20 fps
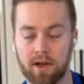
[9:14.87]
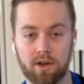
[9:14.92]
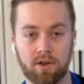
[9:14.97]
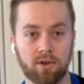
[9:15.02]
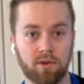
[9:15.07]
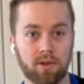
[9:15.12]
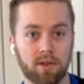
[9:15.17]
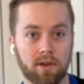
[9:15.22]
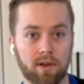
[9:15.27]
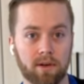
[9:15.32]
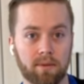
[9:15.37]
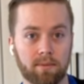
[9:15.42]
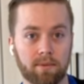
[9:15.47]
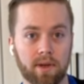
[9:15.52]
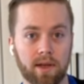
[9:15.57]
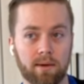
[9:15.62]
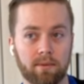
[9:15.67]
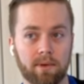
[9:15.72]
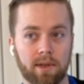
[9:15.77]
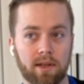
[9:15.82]
cooler,
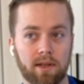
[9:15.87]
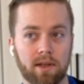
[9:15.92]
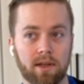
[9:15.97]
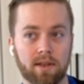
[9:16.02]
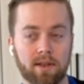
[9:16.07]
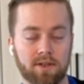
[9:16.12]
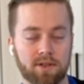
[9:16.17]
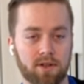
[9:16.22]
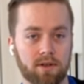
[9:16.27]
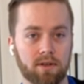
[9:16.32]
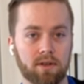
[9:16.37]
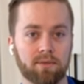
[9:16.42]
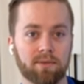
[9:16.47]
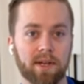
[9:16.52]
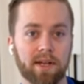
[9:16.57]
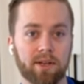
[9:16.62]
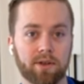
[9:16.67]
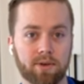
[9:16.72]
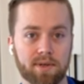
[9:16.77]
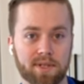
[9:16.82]
and we look at the dollar
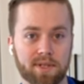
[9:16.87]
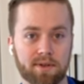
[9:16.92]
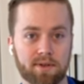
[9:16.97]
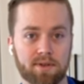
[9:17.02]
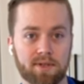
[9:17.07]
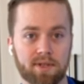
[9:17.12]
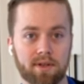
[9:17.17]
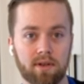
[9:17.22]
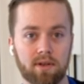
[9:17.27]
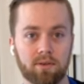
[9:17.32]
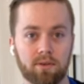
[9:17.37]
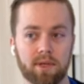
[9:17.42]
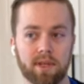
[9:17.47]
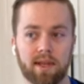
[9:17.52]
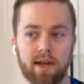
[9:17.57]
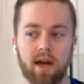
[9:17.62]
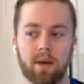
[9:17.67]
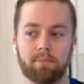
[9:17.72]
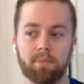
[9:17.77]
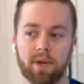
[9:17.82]
value associated with
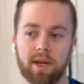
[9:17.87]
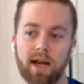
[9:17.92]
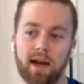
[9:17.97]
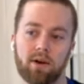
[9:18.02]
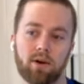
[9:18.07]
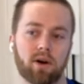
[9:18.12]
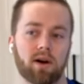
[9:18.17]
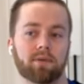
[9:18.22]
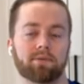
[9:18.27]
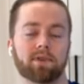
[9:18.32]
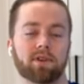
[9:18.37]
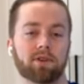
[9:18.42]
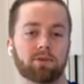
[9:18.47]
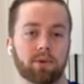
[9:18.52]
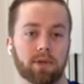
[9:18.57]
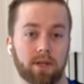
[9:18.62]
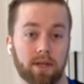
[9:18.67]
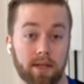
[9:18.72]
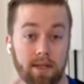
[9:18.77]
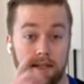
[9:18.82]
that. But how often do
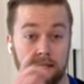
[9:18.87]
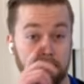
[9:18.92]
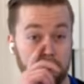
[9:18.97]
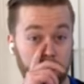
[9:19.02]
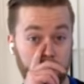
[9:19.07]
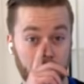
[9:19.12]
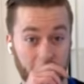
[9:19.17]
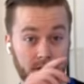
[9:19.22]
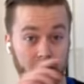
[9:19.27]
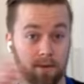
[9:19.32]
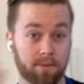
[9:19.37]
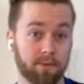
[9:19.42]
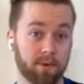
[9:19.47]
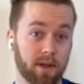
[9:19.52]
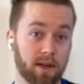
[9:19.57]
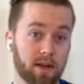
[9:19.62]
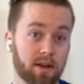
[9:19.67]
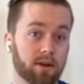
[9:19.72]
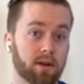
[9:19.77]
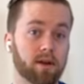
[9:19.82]
we look at the dairy shelf
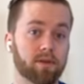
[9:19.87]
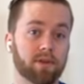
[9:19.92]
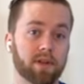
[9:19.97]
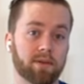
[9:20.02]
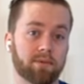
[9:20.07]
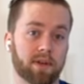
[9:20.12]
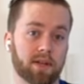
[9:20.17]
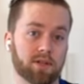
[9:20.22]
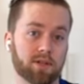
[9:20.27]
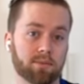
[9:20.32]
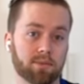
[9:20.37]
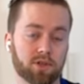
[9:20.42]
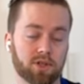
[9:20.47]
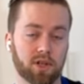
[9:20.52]
or even the vegetable